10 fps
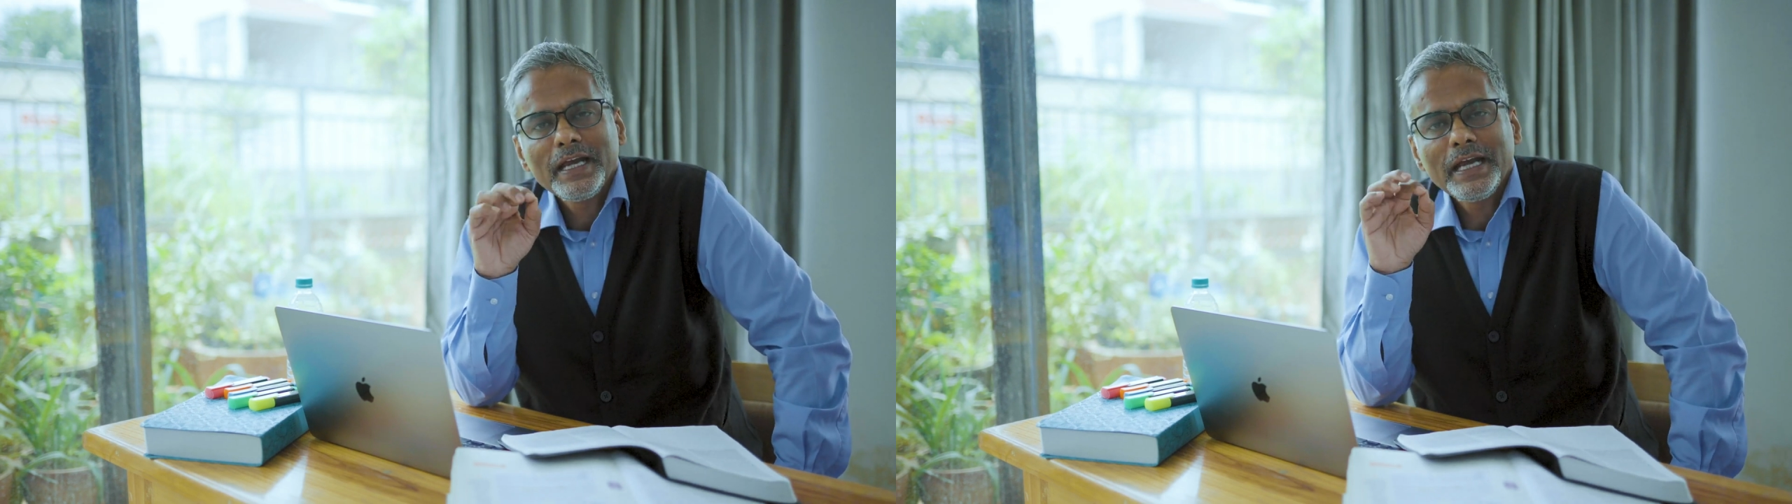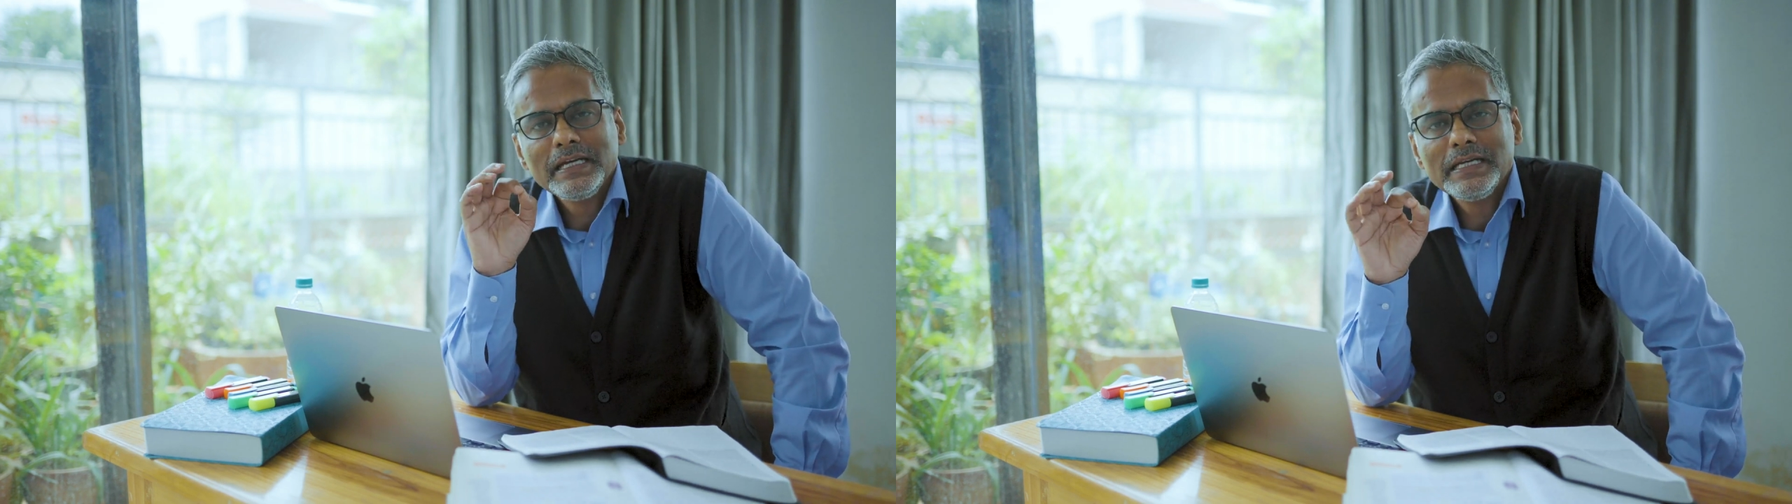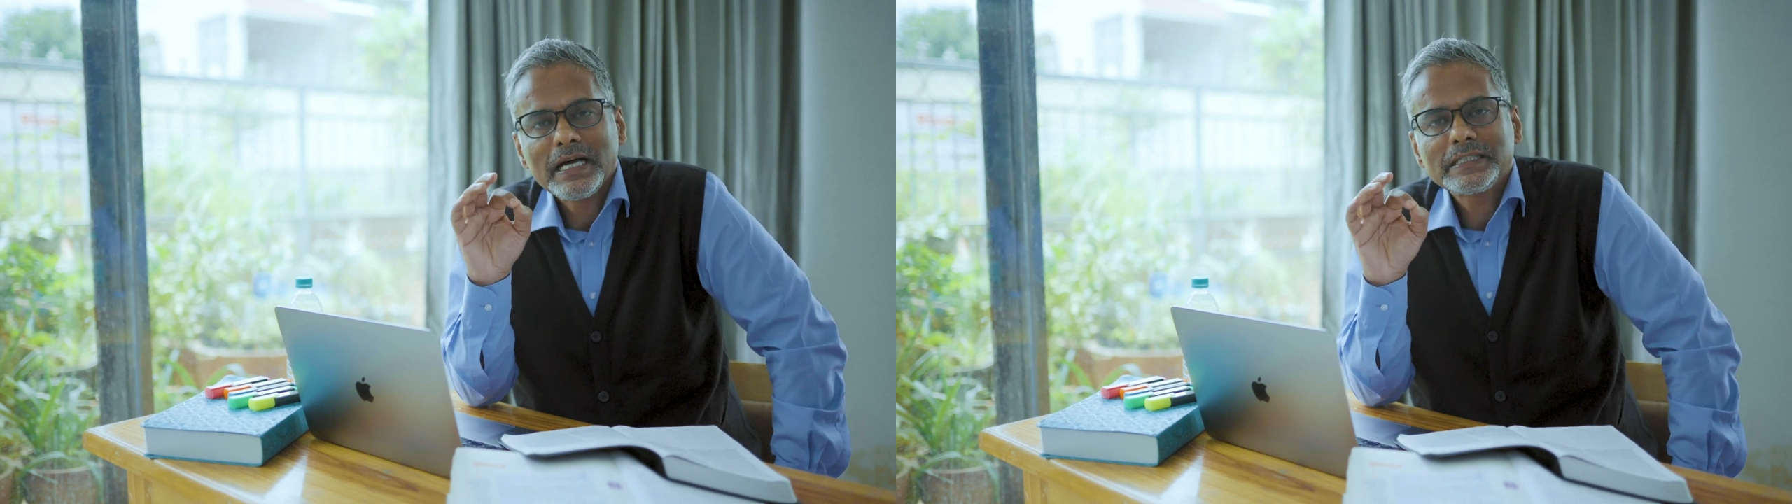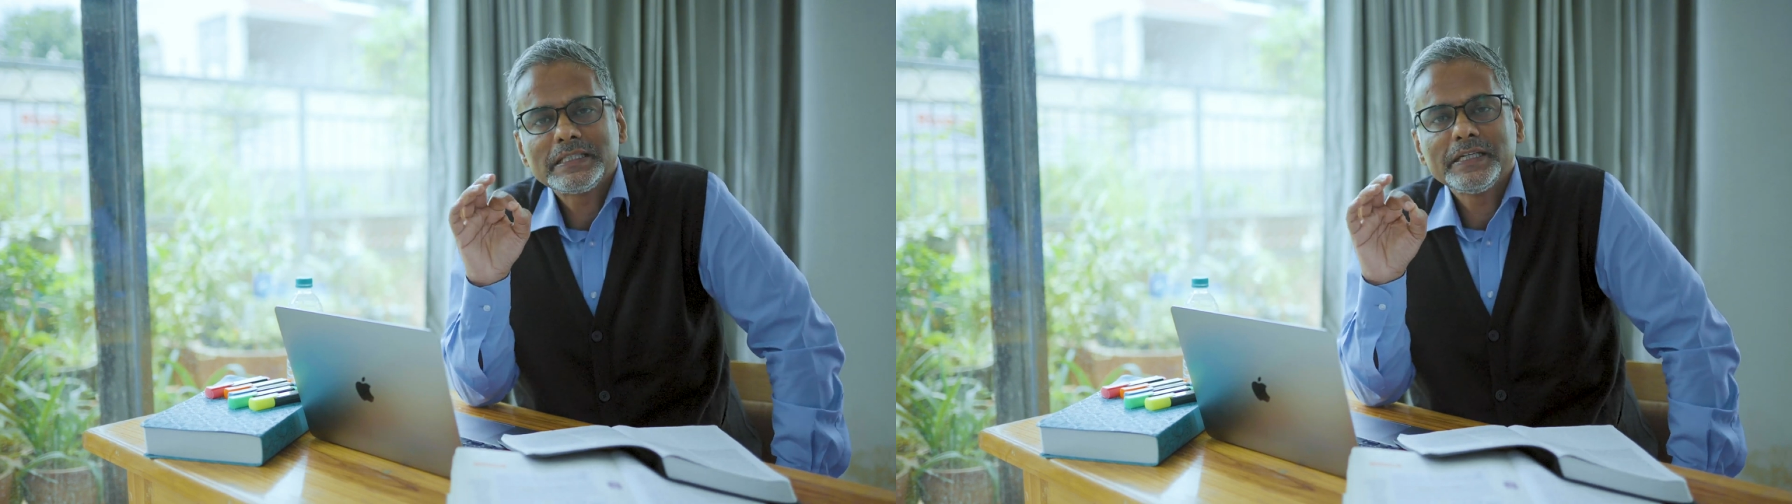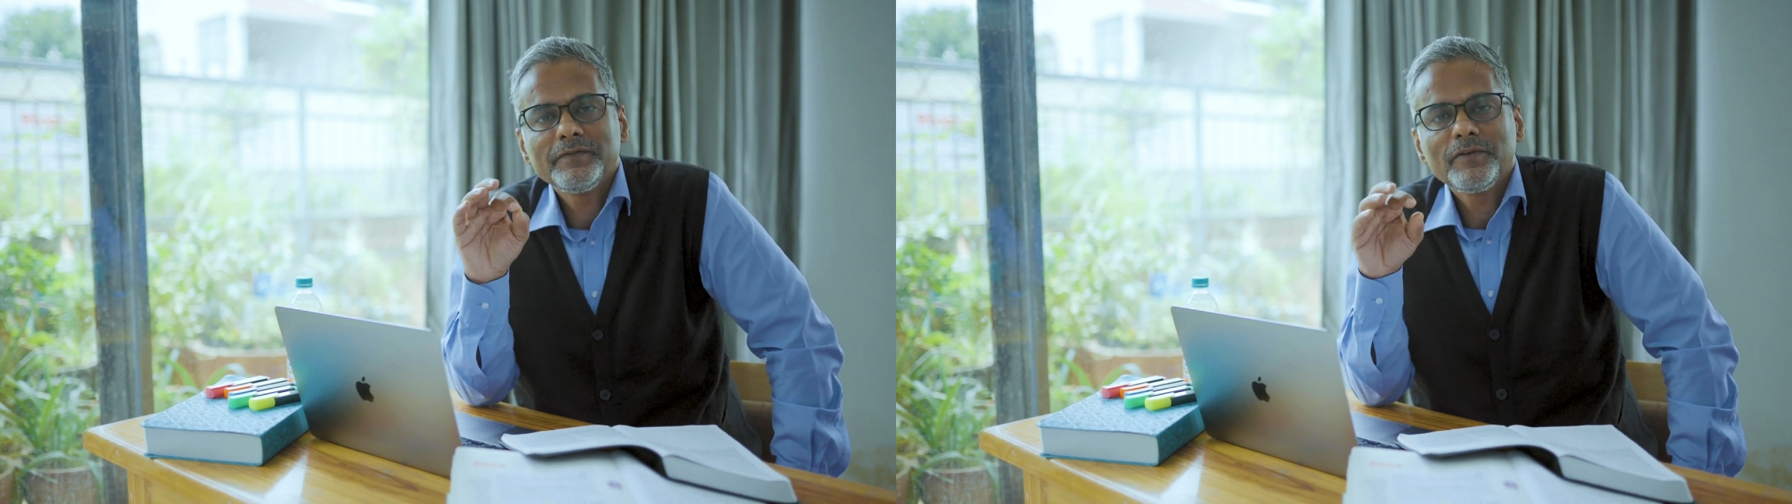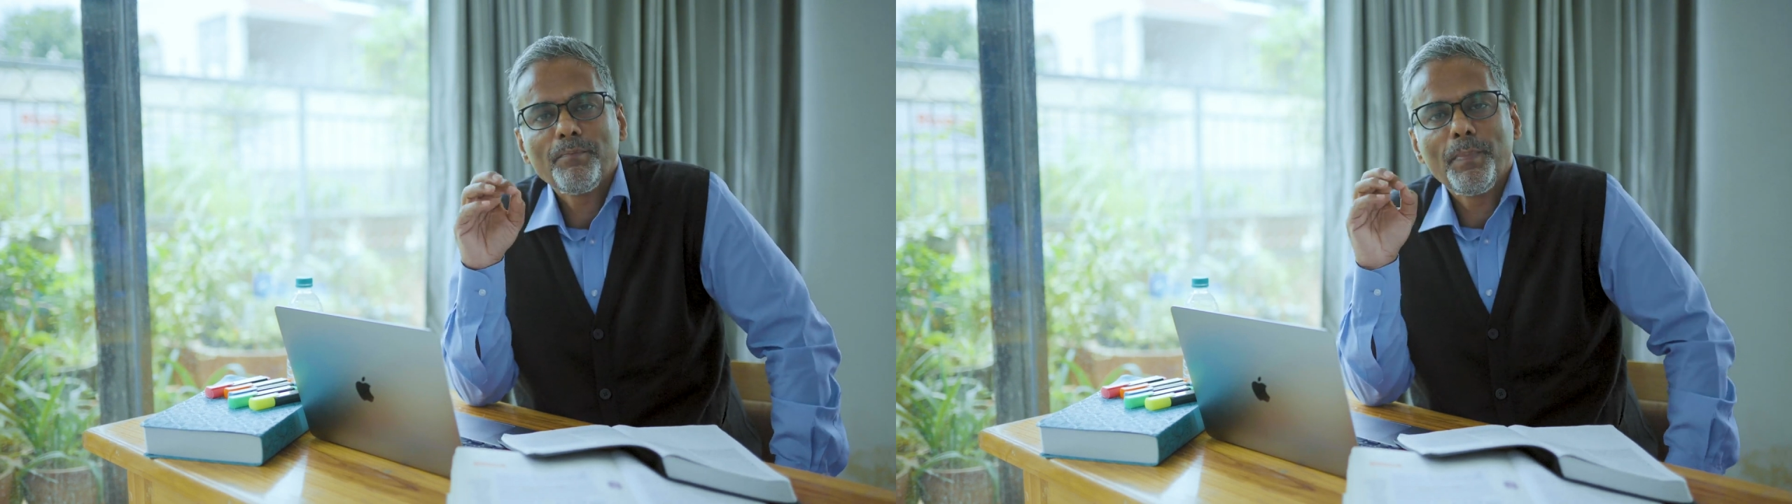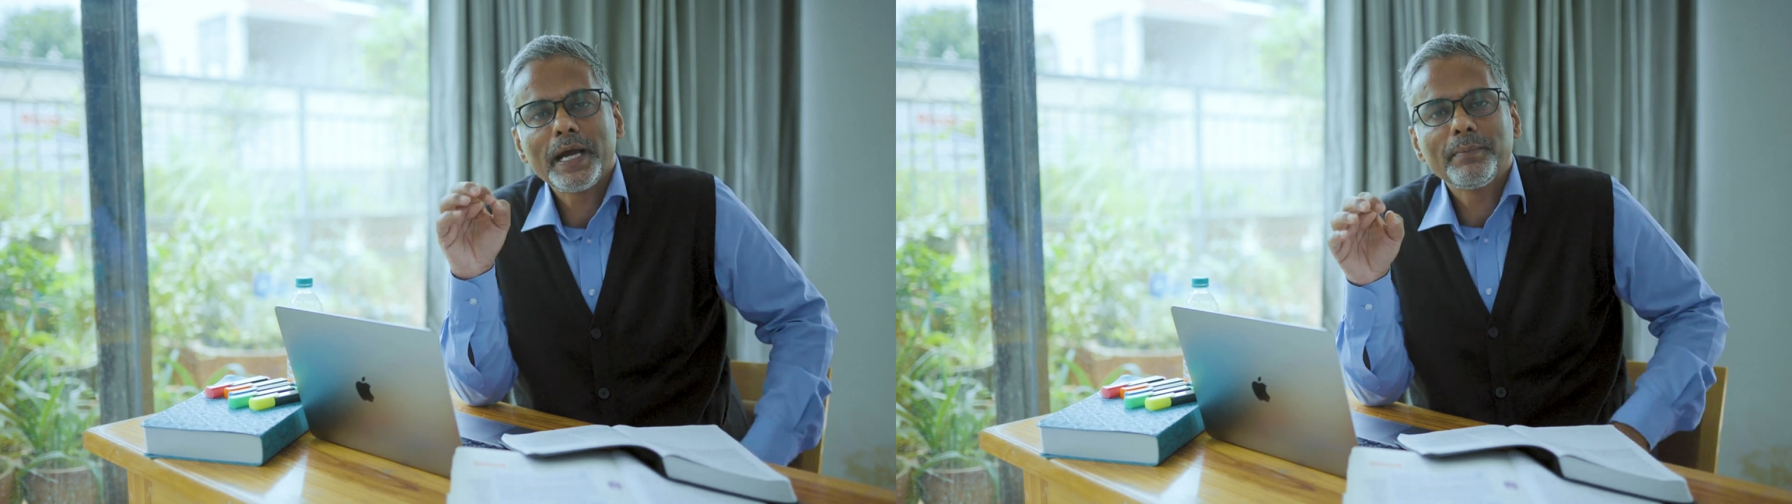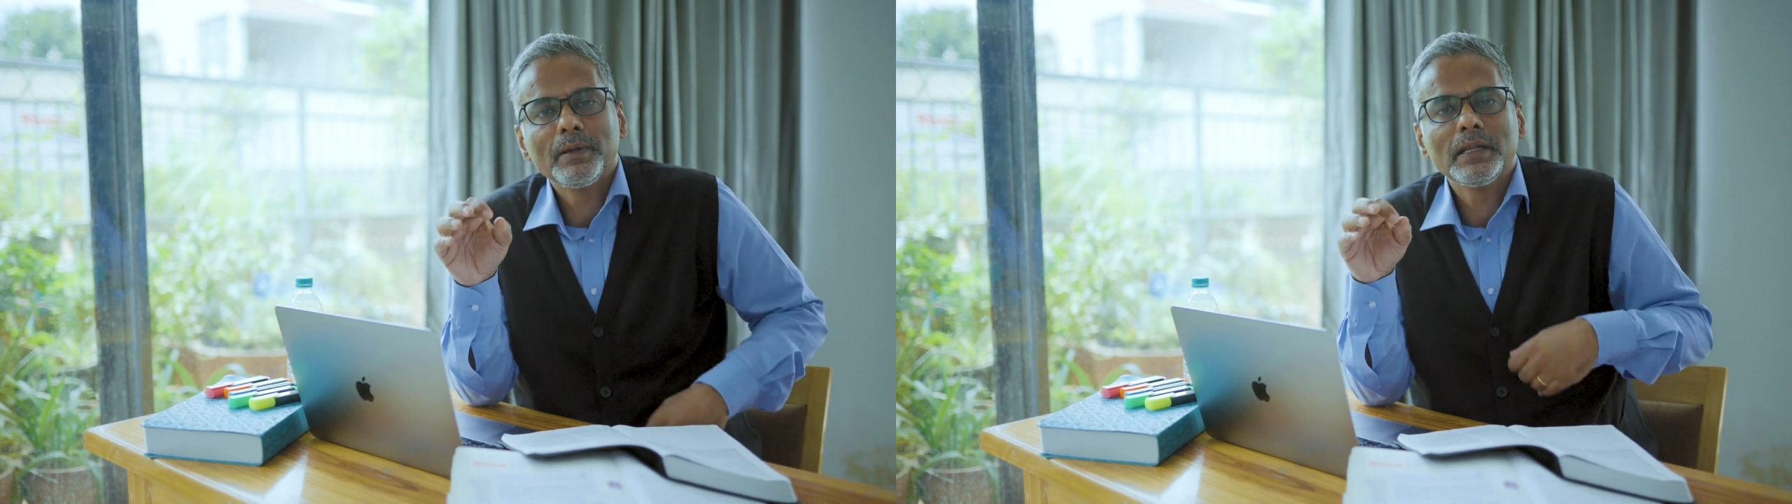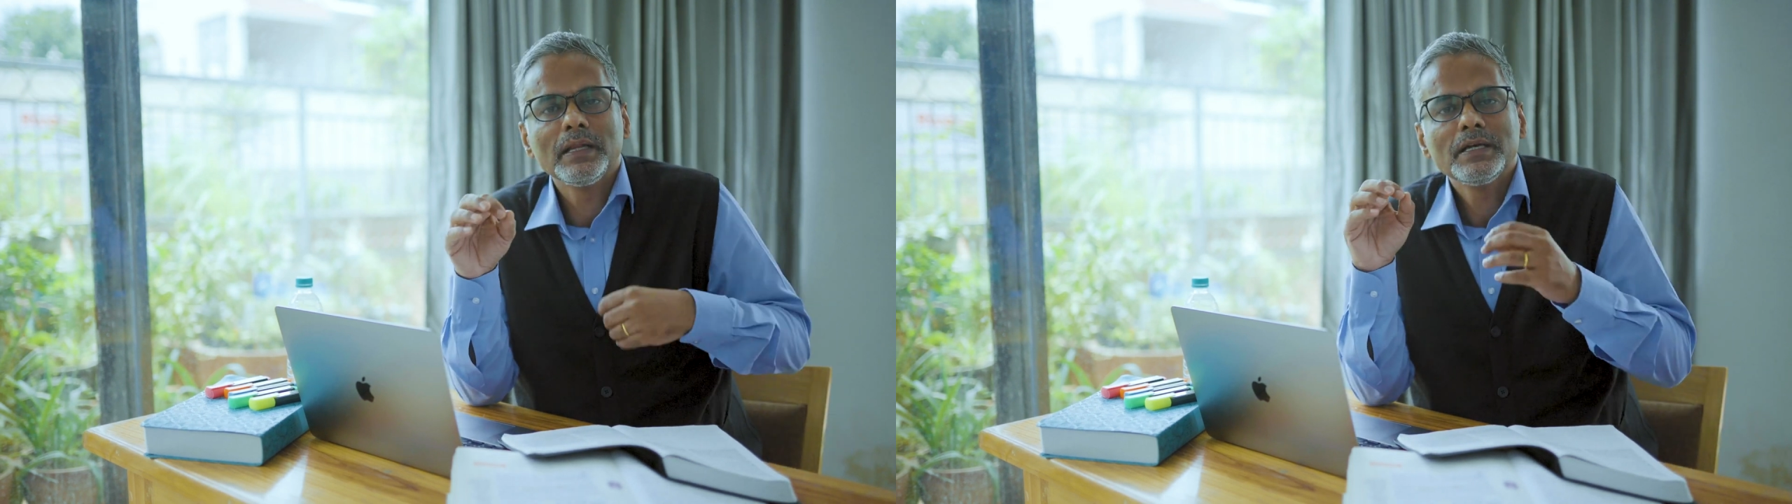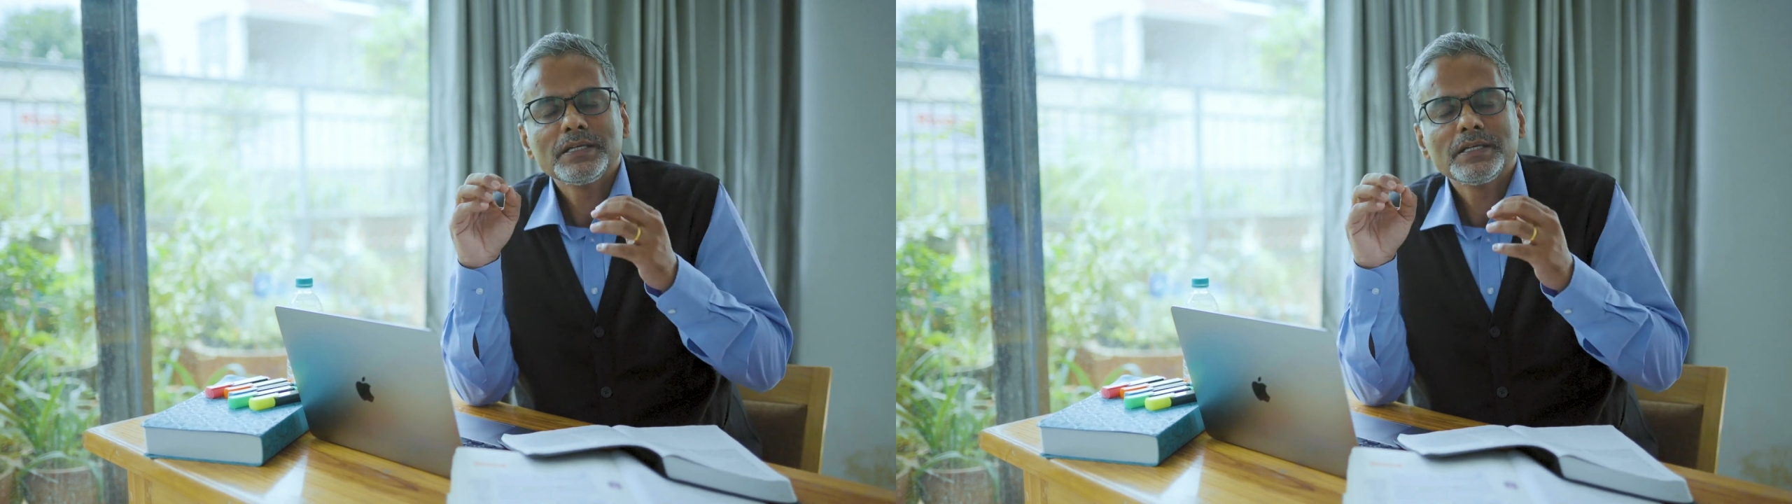inductive Bible